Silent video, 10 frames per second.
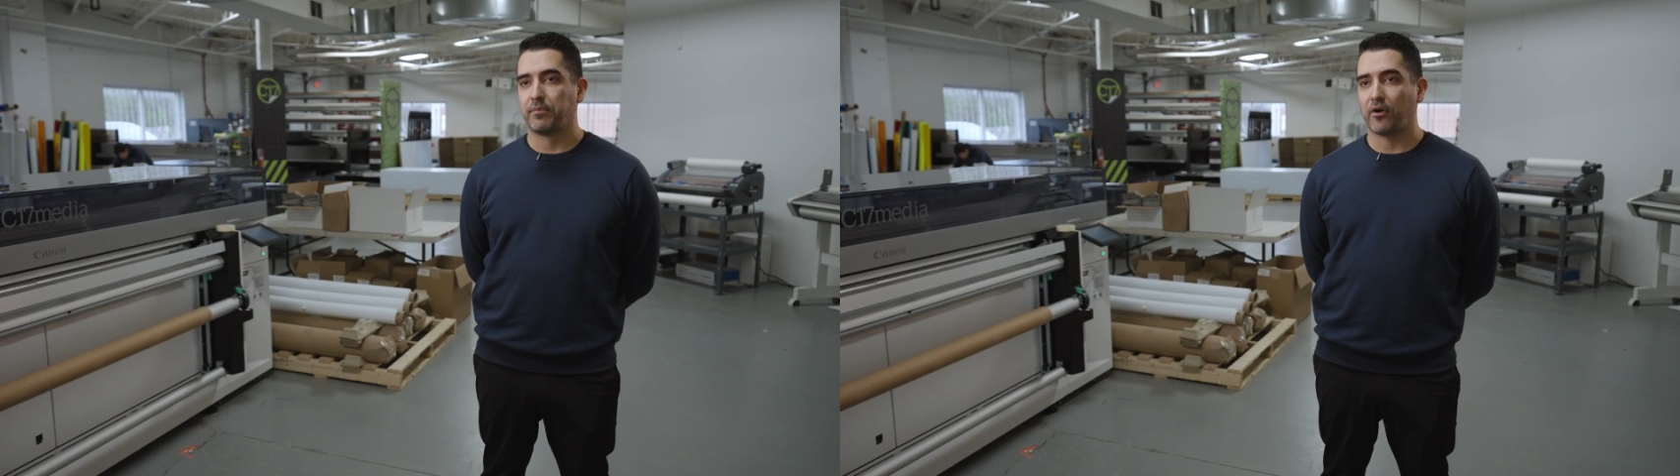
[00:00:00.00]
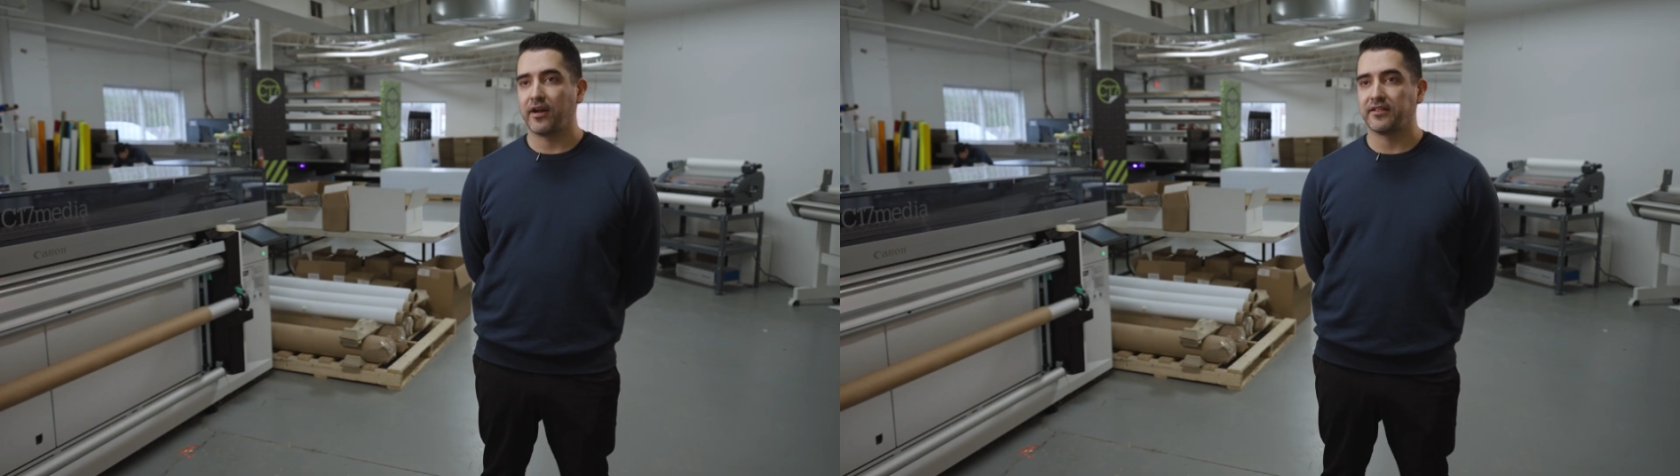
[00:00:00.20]

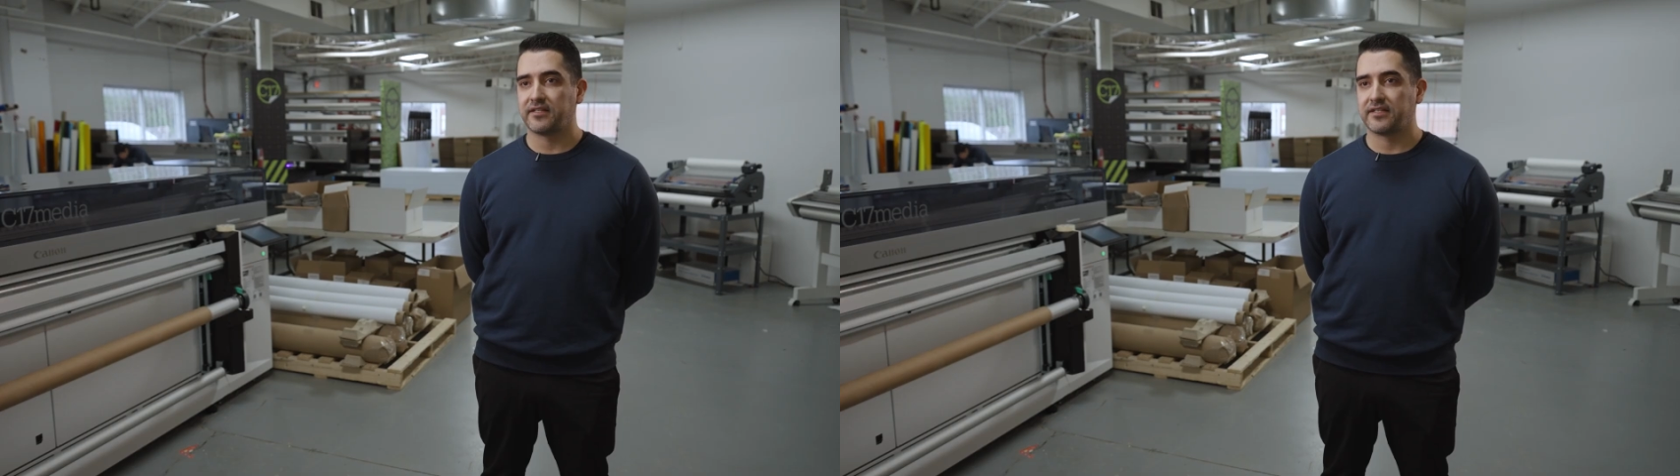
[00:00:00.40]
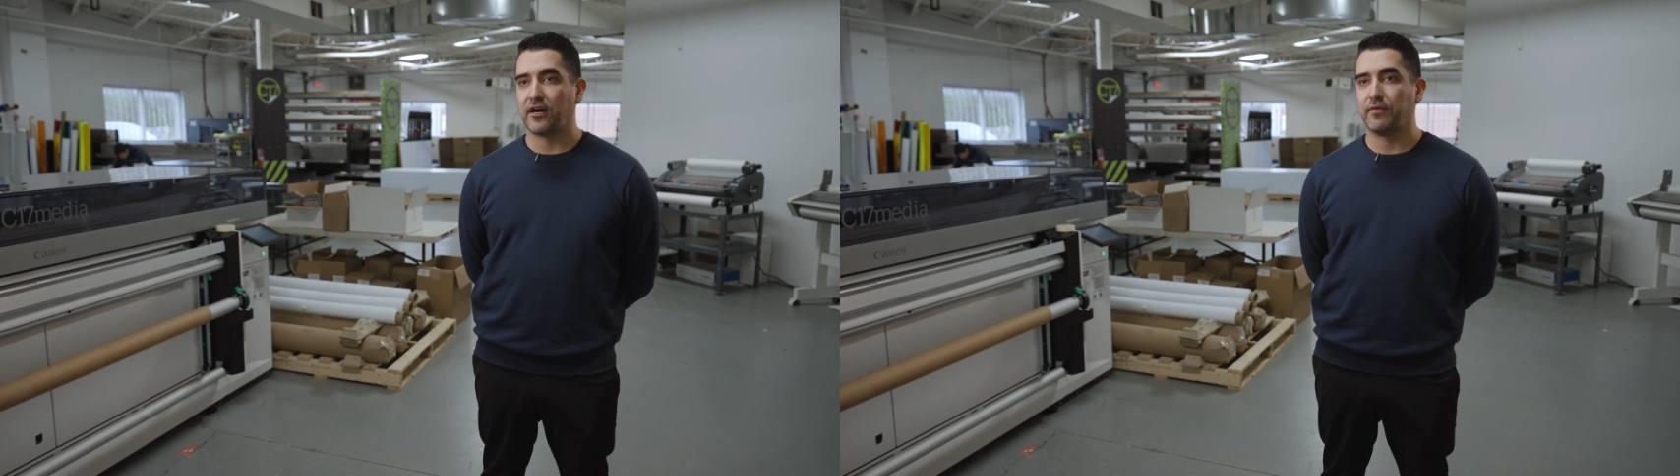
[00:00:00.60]
product
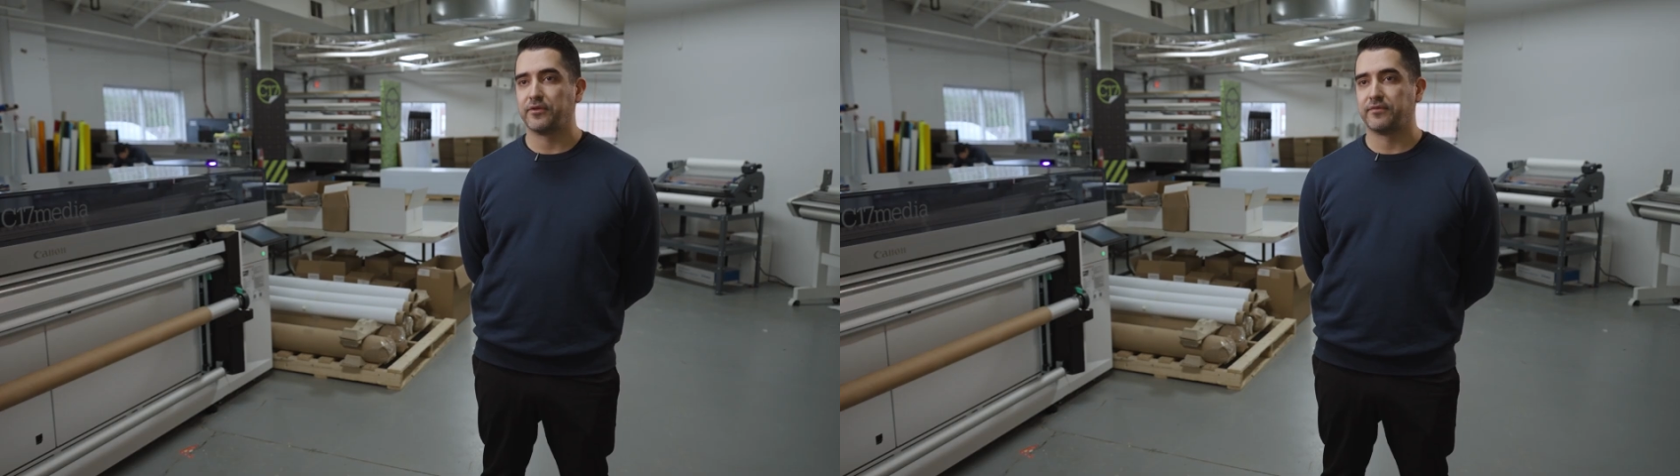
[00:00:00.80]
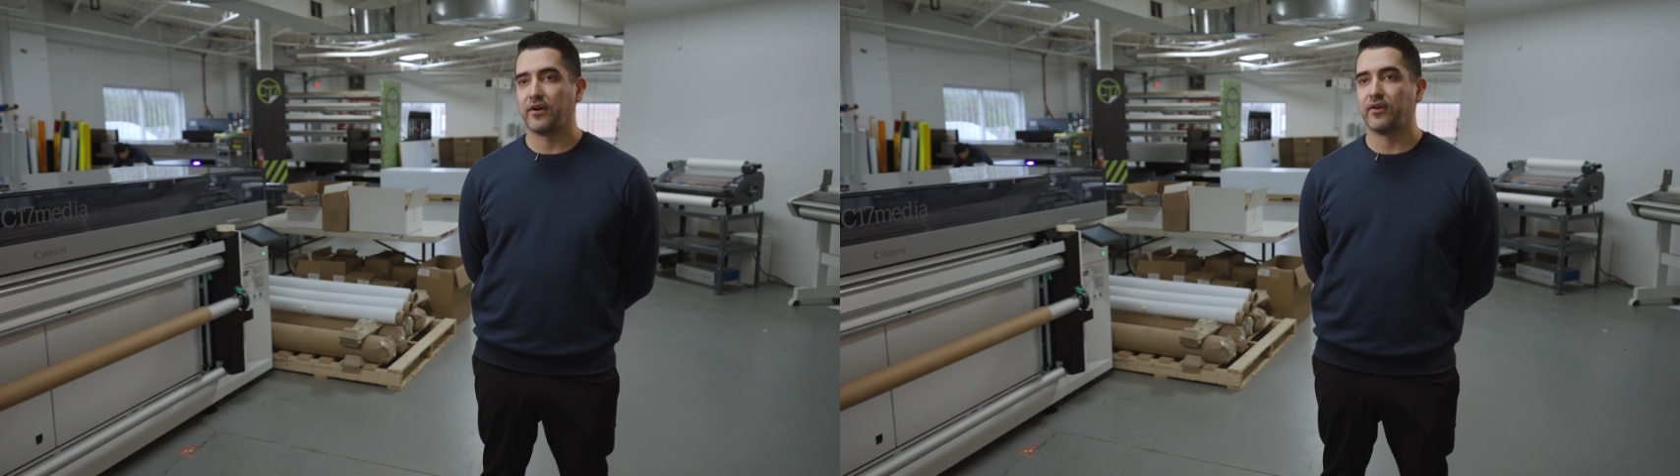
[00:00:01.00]
itself
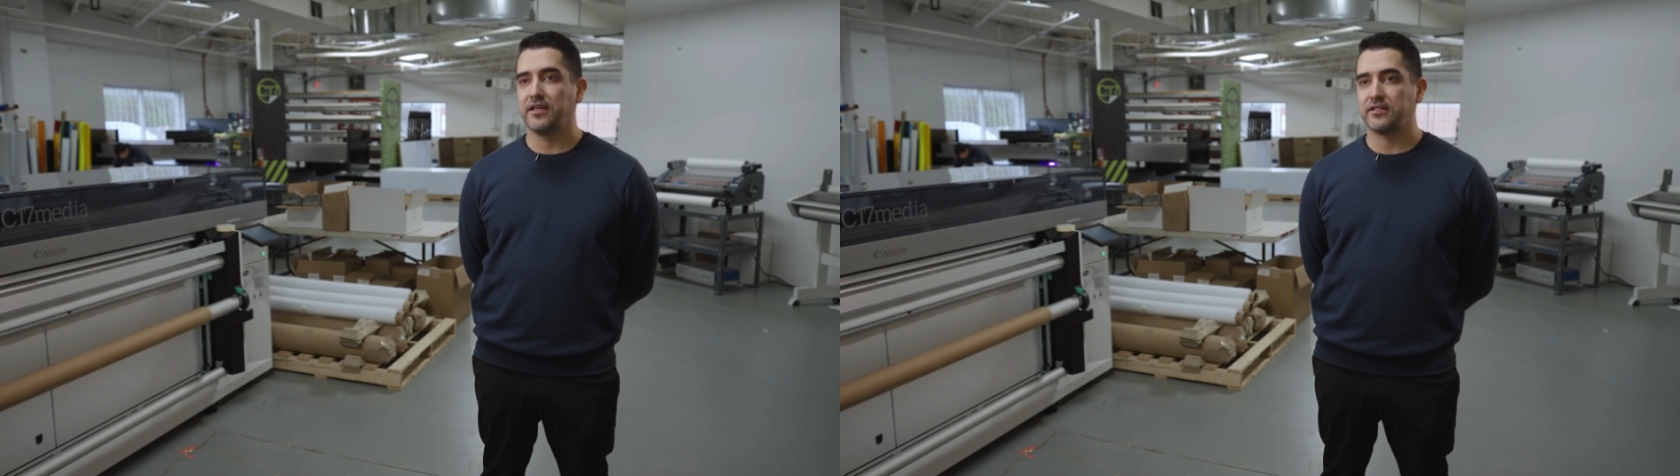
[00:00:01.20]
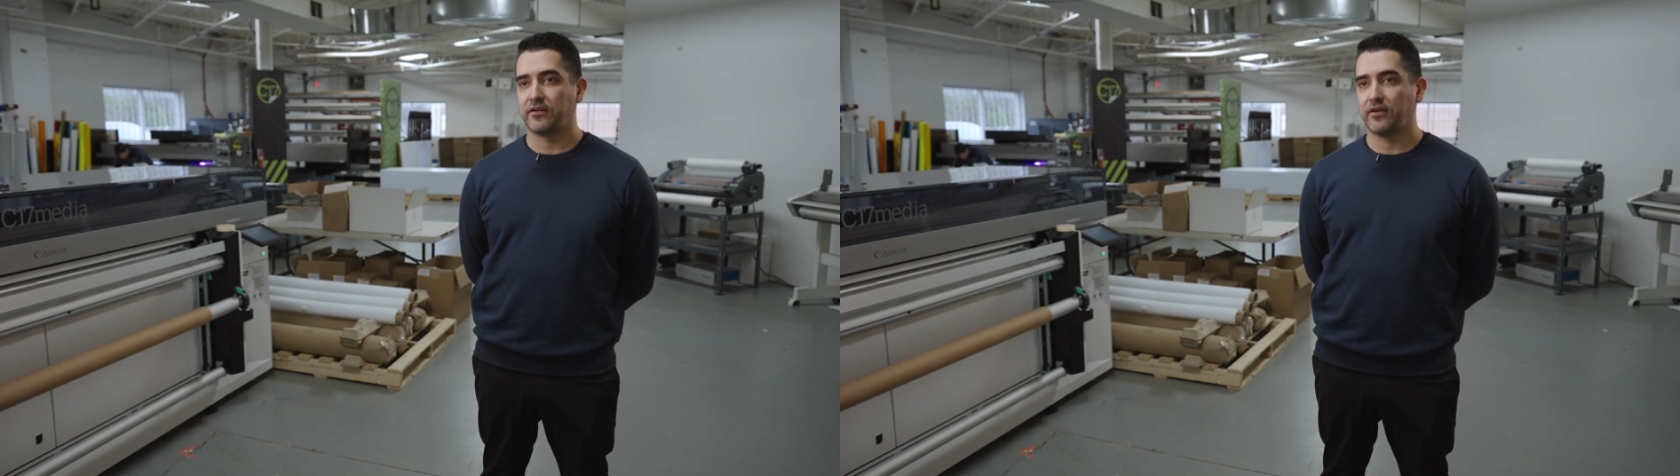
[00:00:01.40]
was very
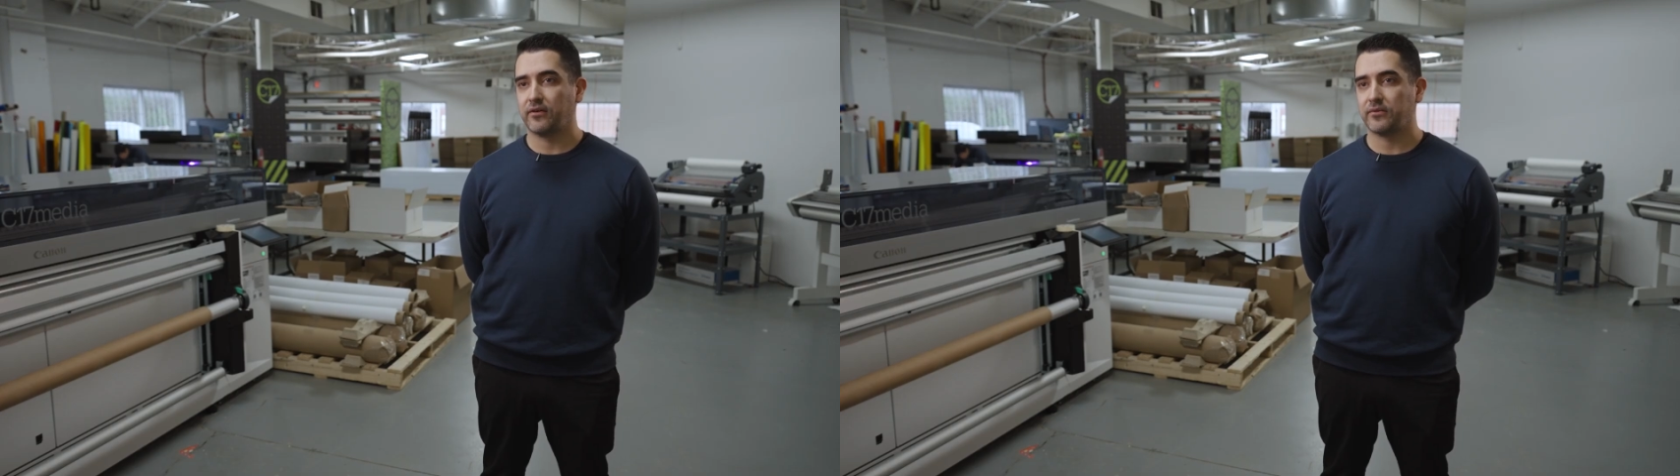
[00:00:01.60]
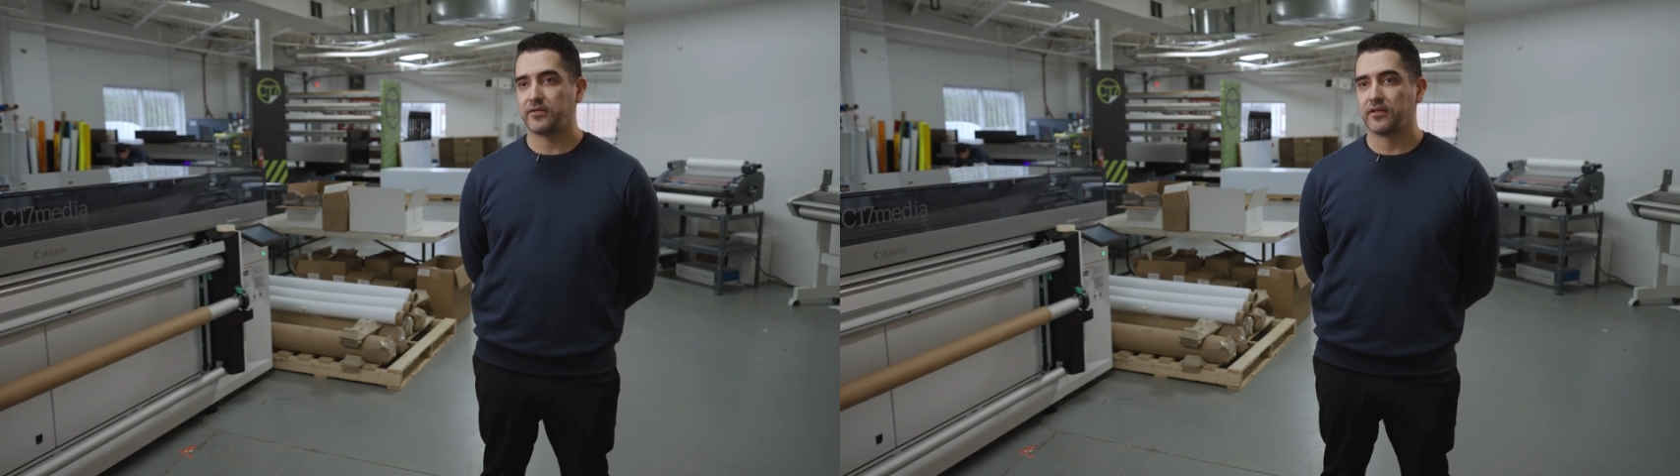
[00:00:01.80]
easy to
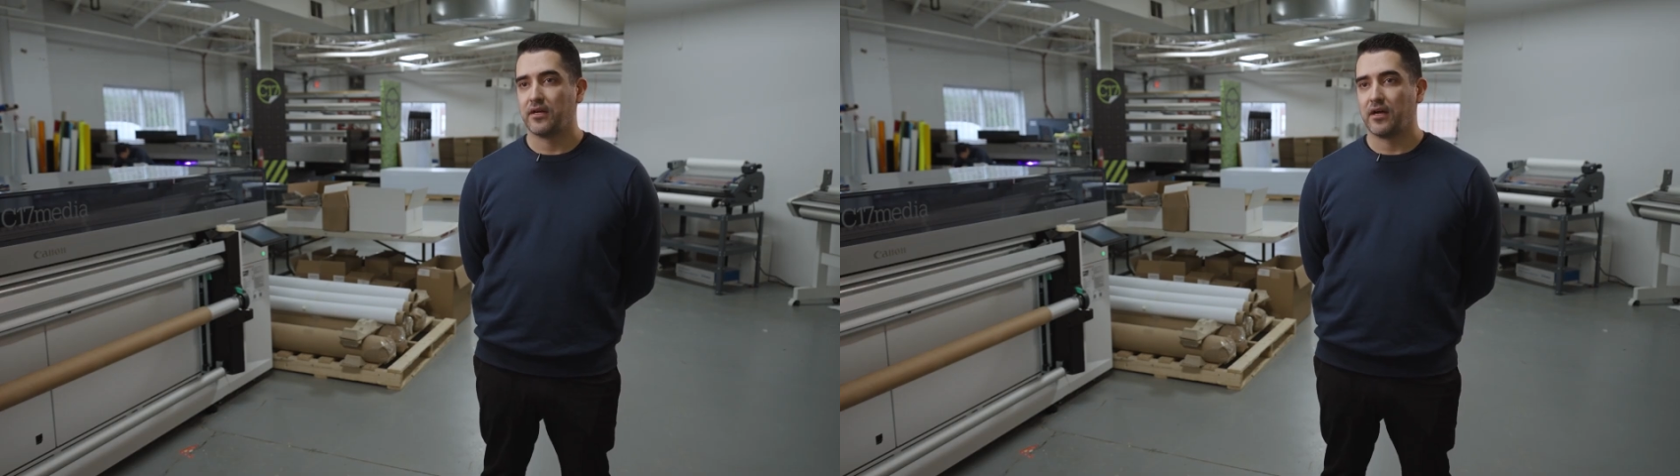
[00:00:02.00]
use.